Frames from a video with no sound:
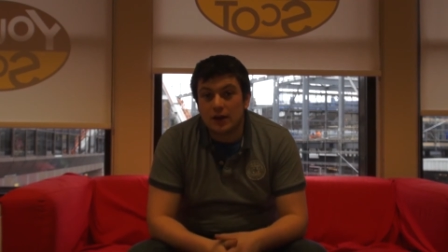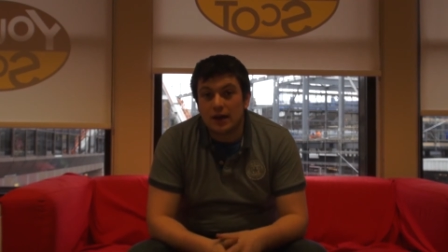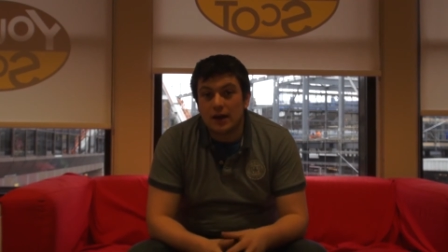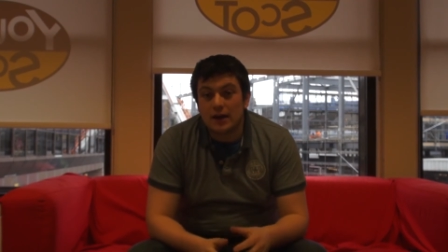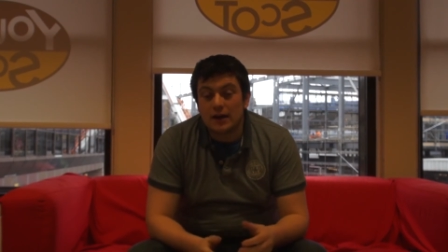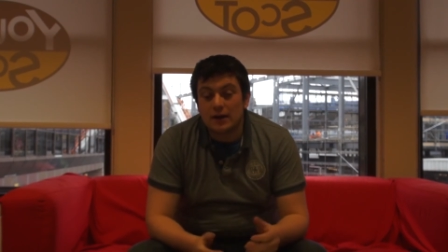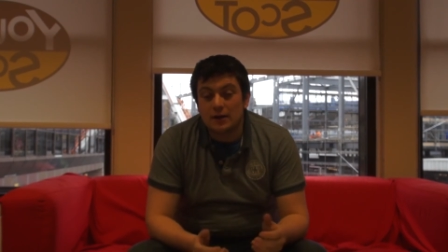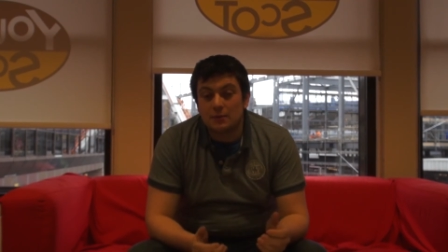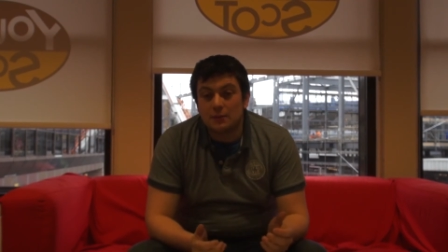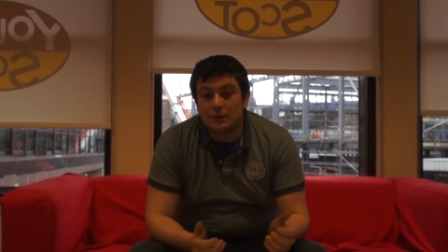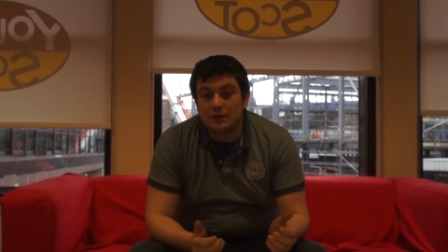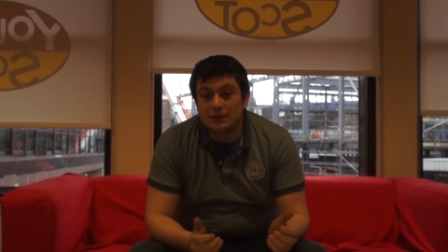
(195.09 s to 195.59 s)

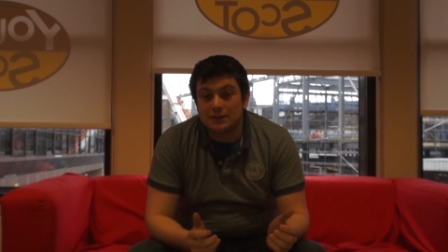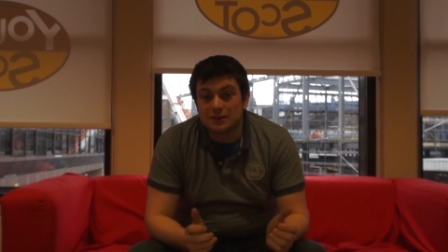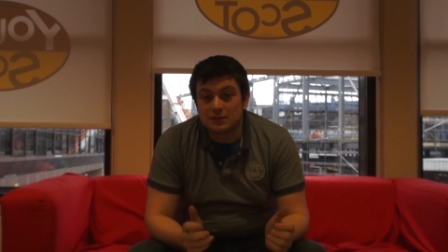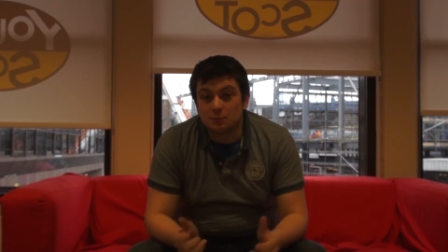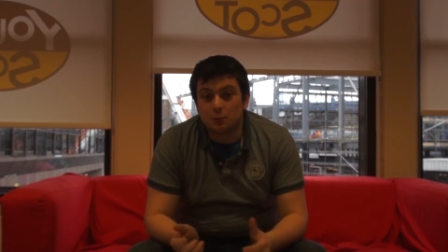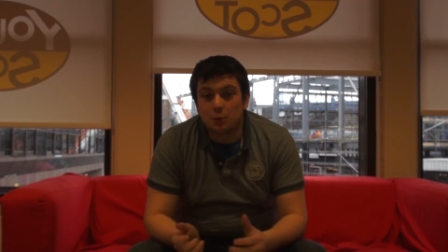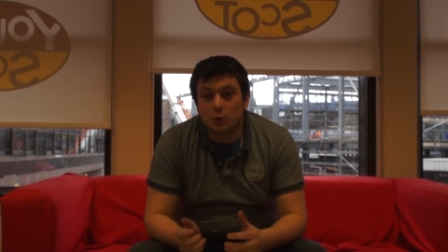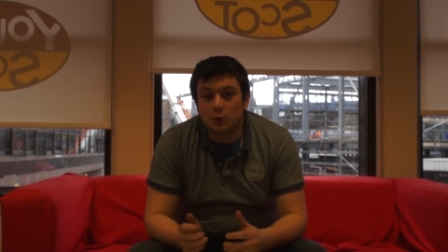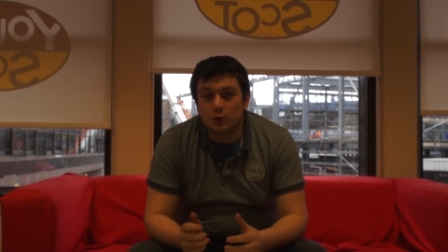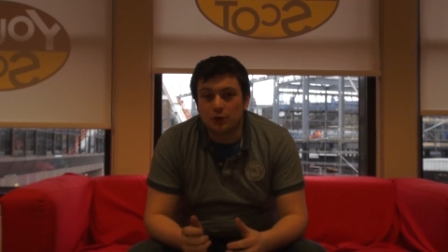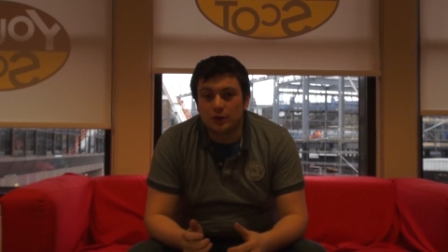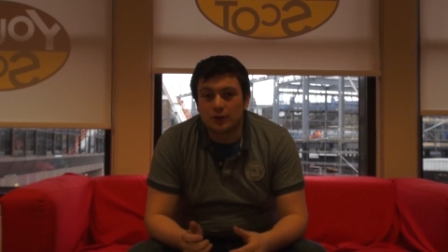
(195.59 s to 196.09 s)
and it's
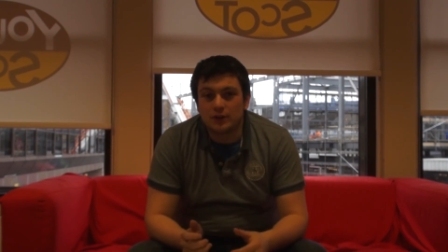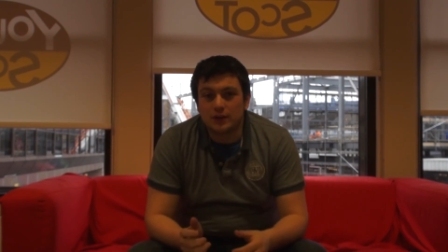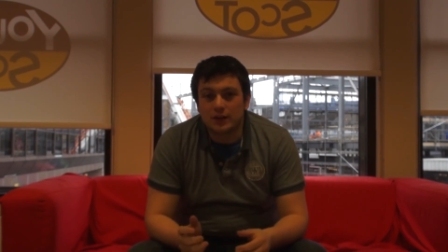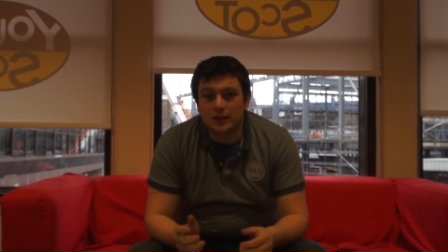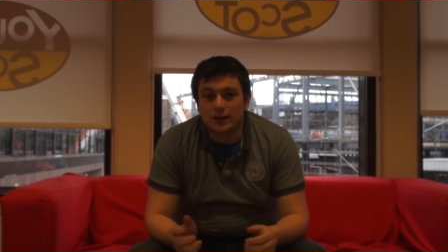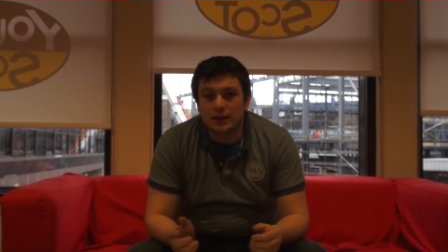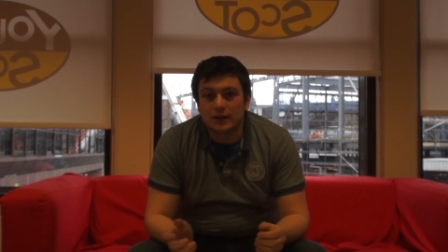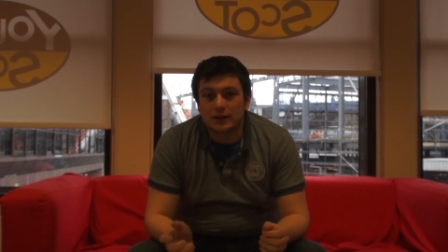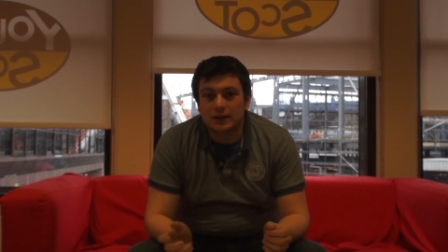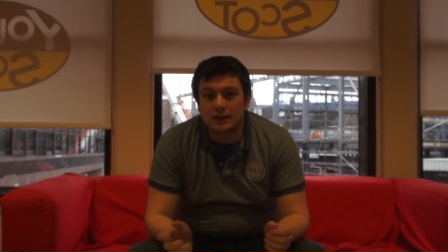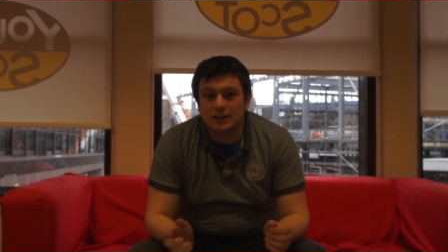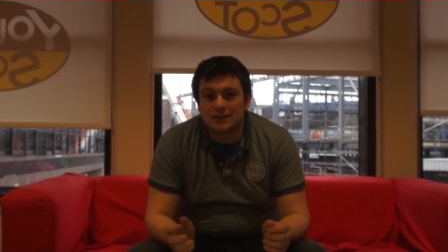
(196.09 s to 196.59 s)
important
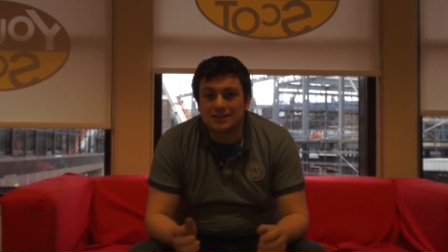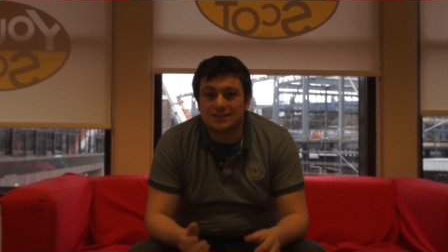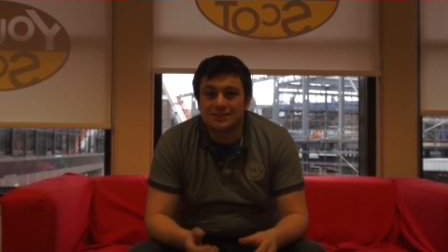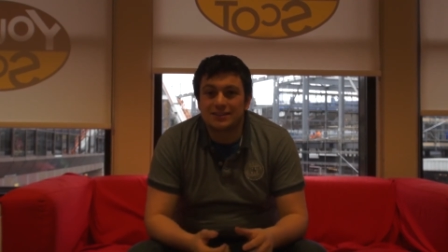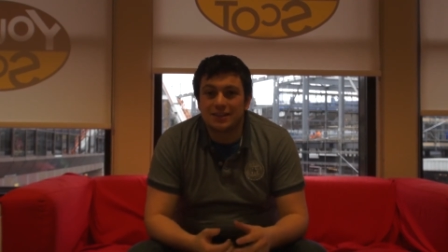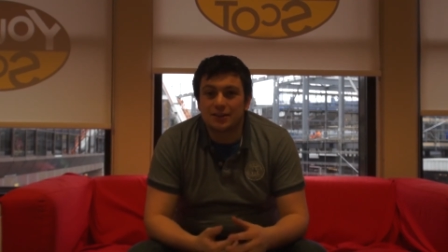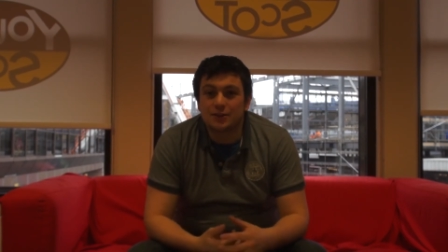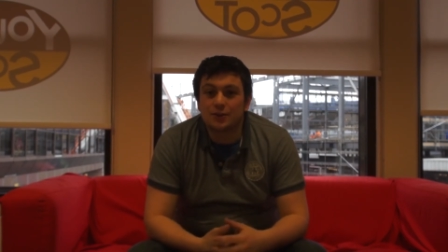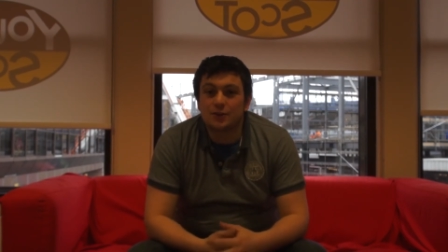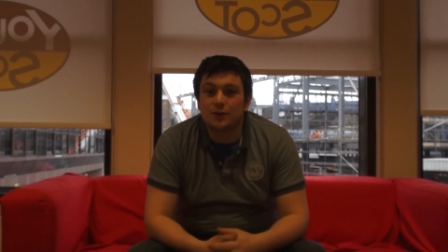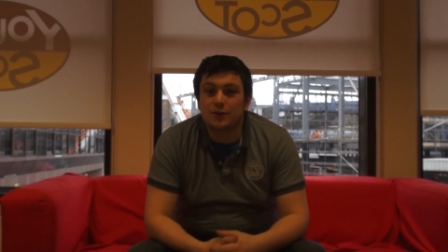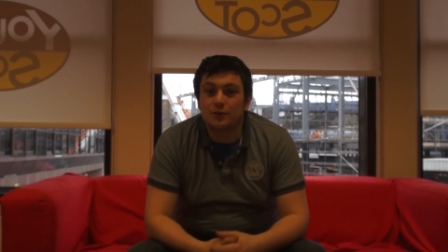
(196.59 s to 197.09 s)
to
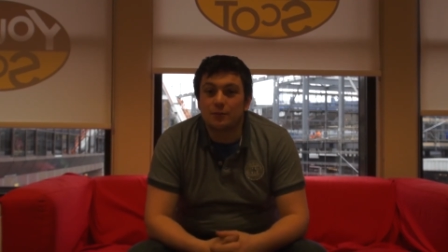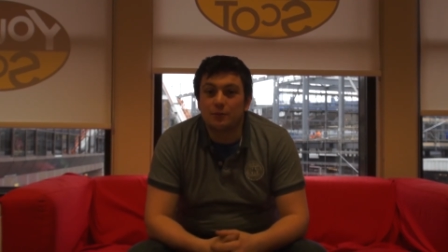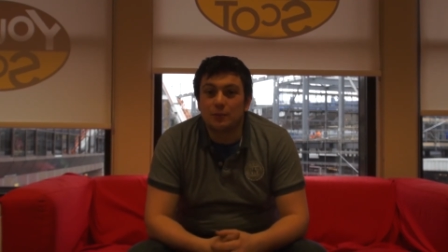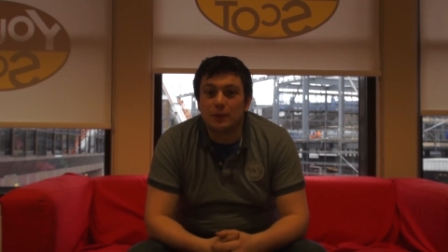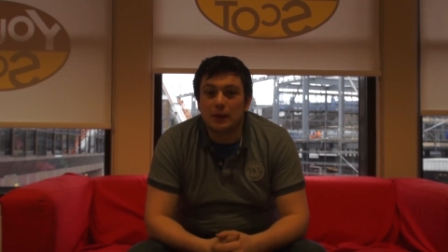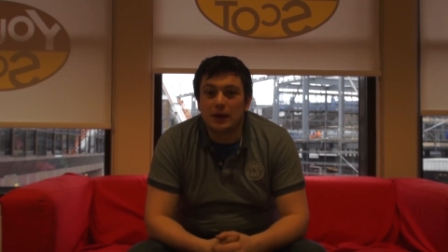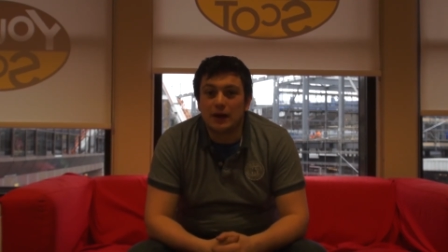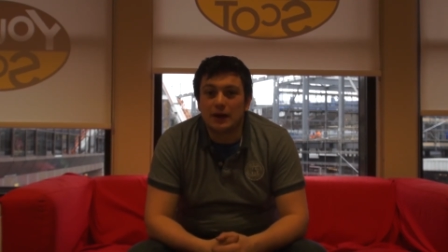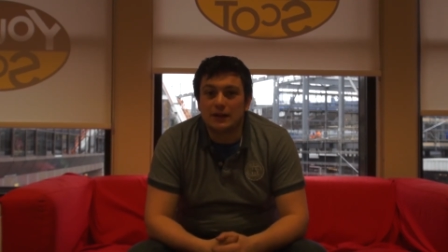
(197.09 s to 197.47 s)
consider them